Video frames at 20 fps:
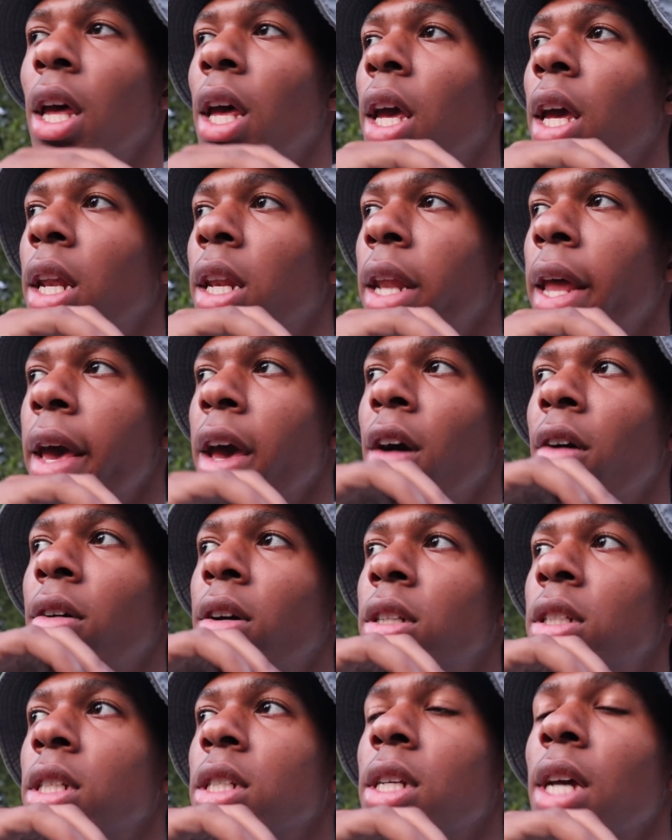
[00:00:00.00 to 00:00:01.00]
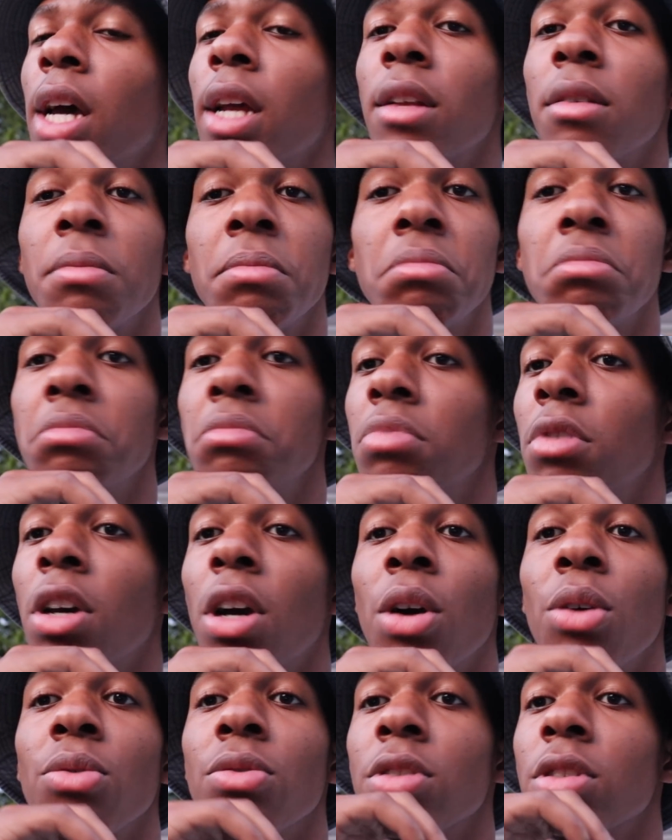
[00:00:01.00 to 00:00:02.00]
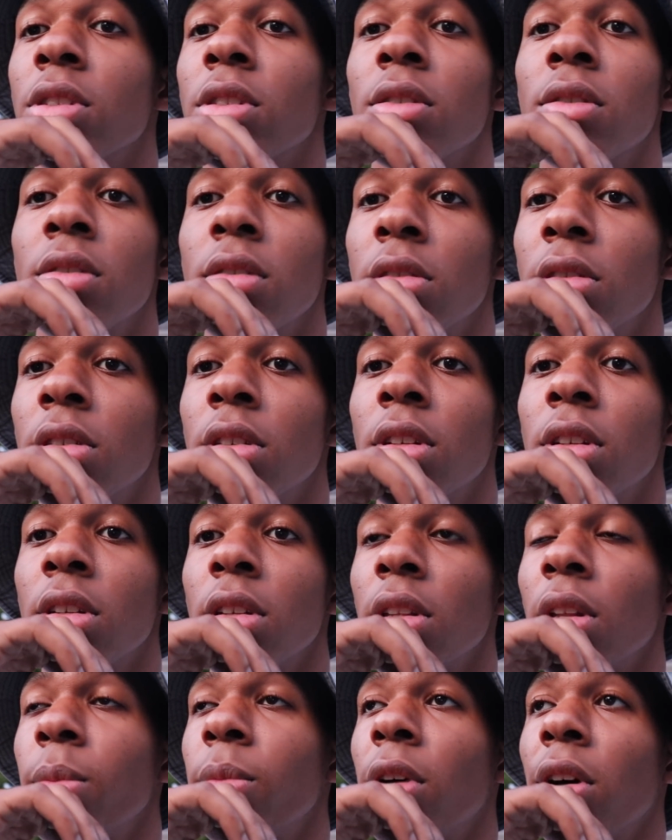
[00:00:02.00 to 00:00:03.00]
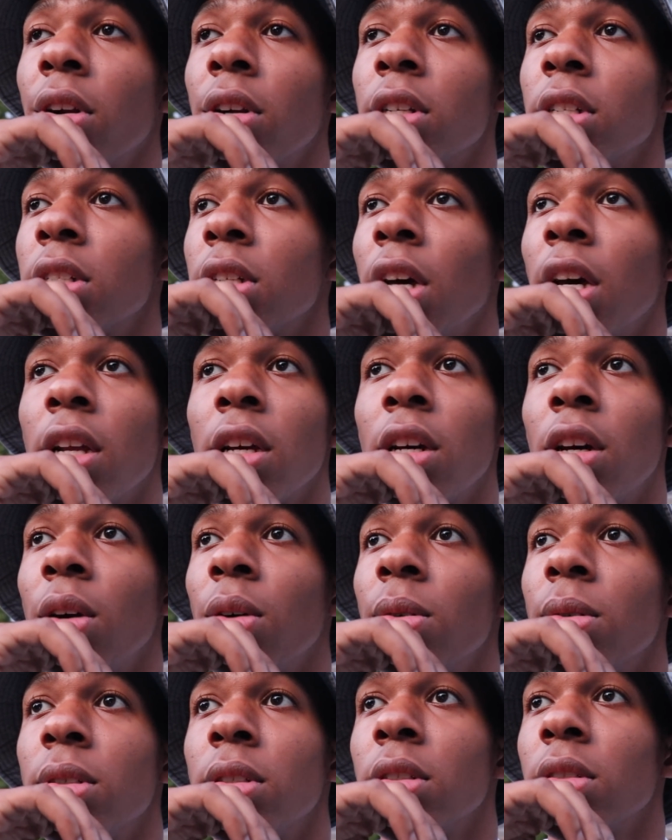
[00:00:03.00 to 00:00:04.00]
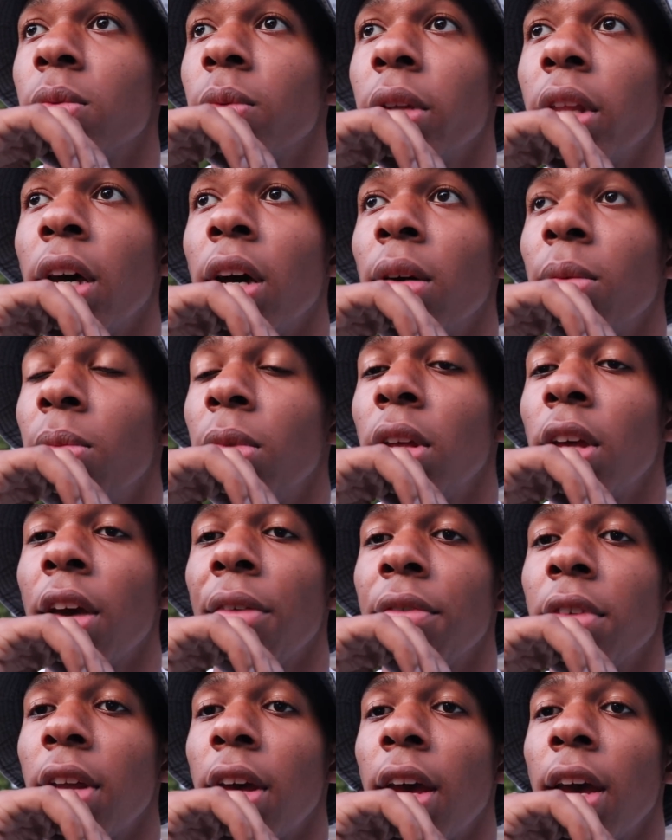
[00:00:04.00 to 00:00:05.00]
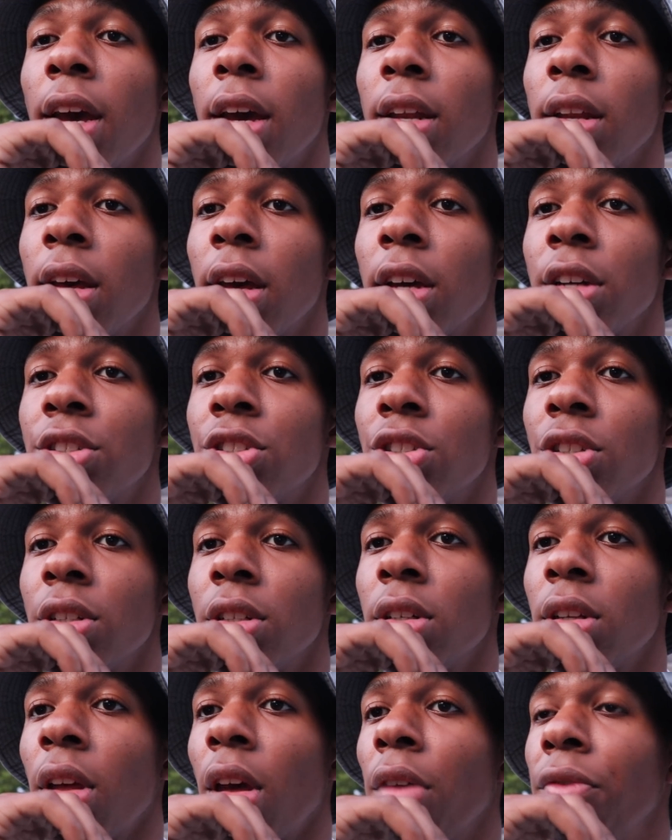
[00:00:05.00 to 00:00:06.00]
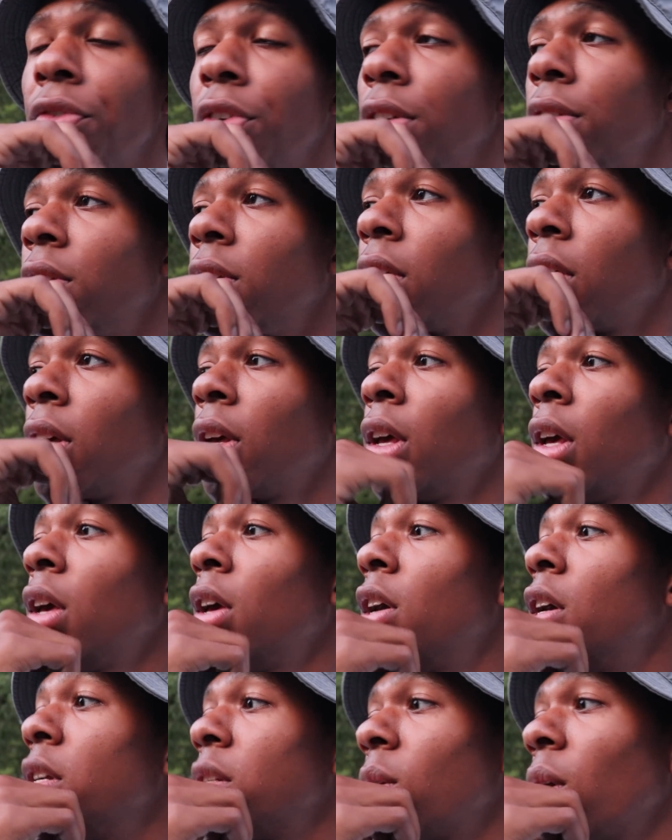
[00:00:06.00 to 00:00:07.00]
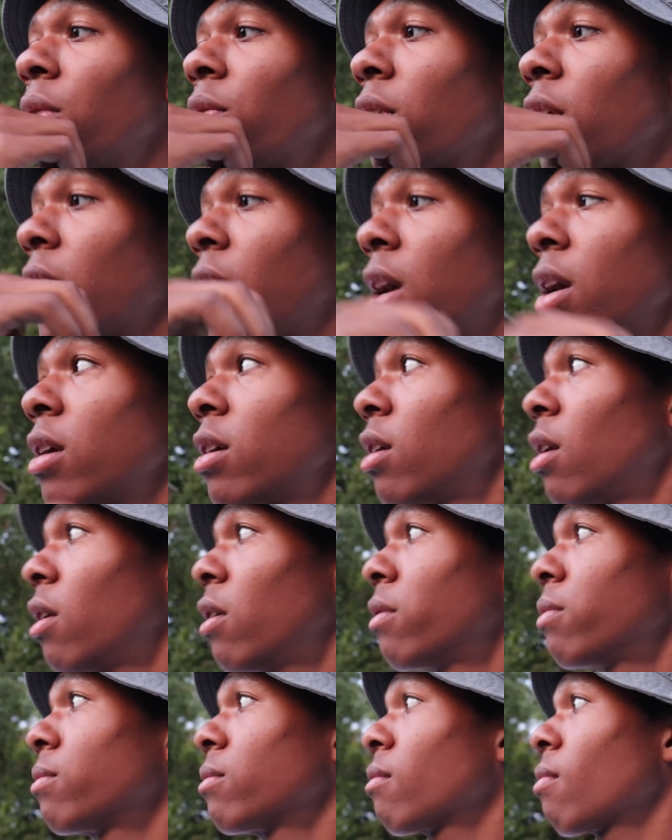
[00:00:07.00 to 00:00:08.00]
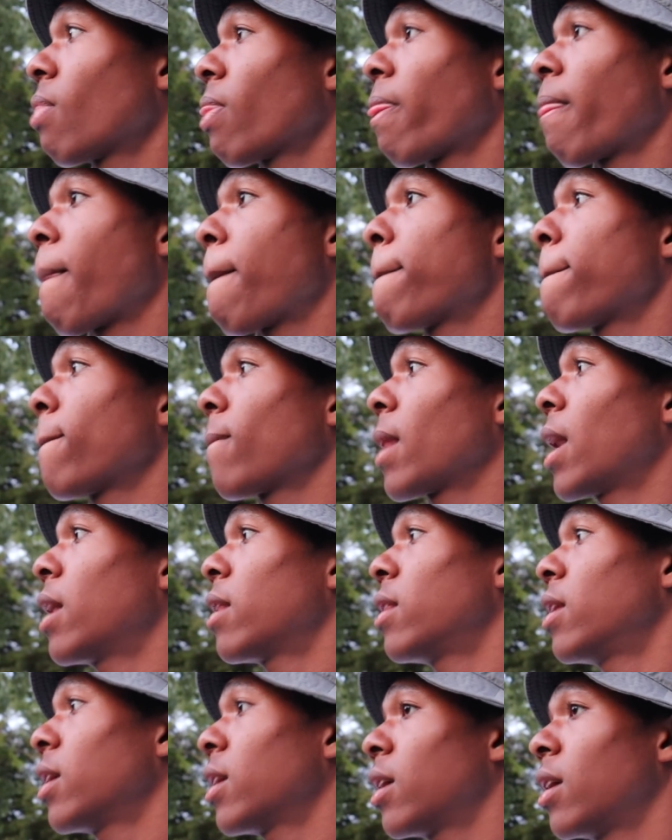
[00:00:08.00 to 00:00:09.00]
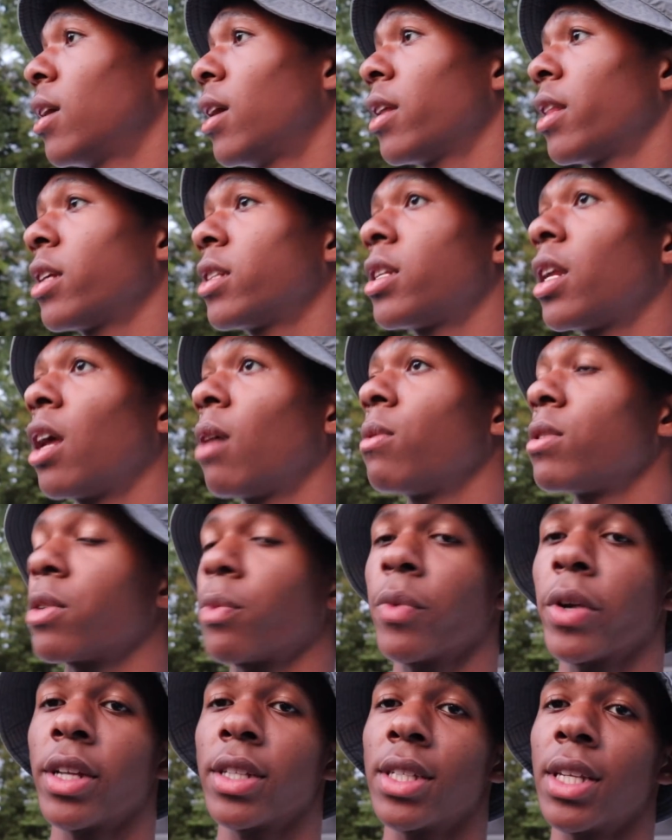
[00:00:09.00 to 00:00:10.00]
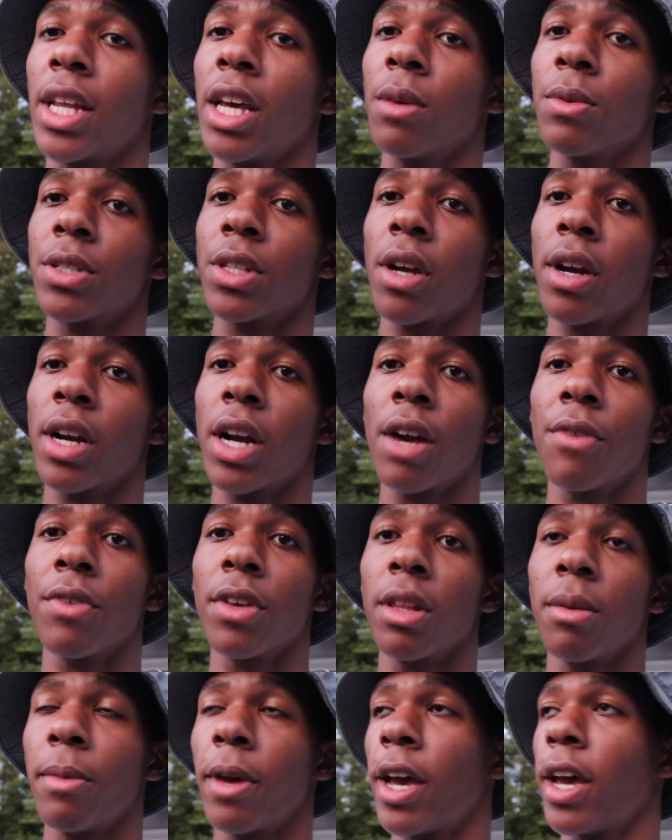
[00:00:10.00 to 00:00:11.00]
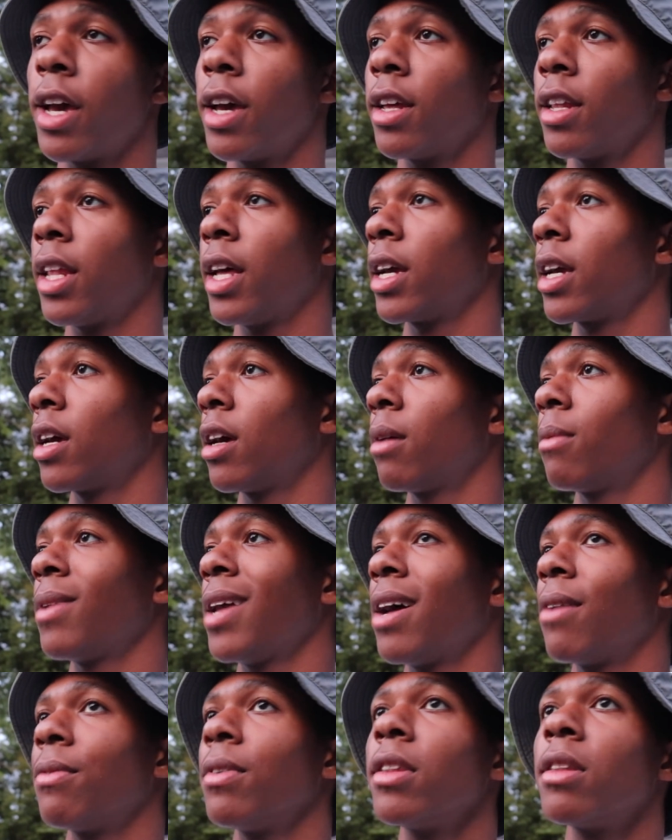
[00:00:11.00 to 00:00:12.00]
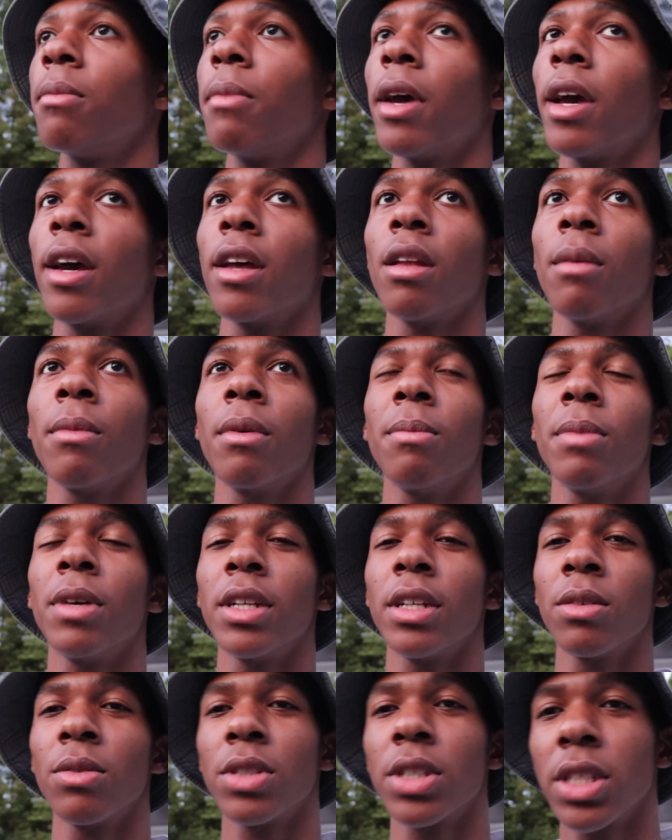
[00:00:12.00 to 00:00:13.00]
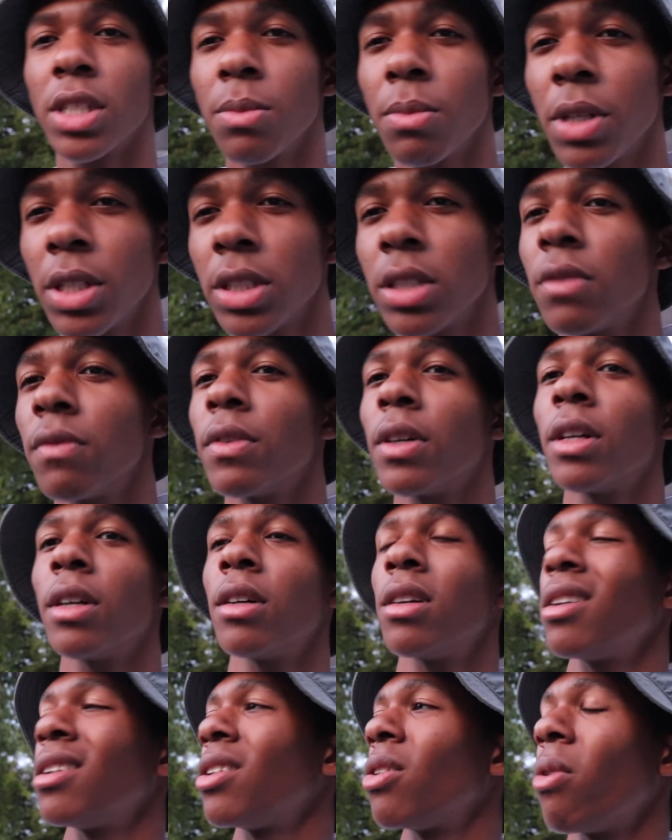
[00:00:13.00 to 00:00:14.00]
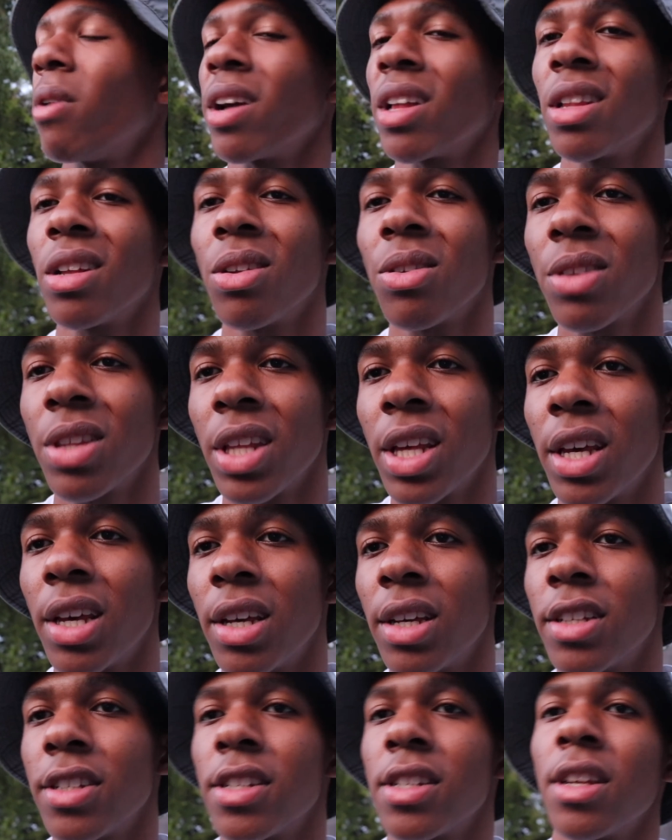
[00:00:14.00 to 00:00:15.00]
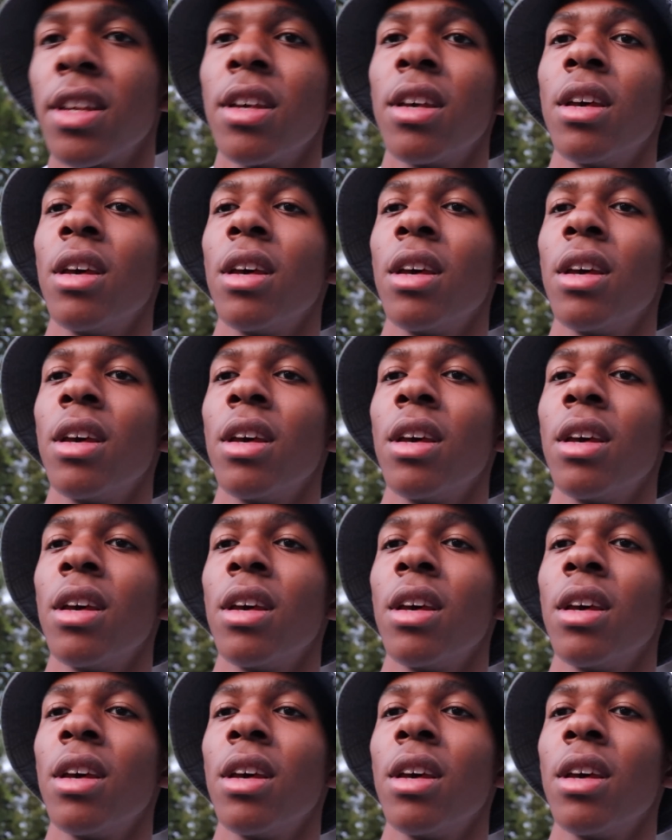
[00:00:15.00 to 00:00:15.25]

and now it just kind of coasts. The motor just kind of coasts without me having to add extra effort. So I really like it, y'all. I think today was a win. Today was starting off really bad, like not really bad. I mean, but it was just a bunch of annoying little things,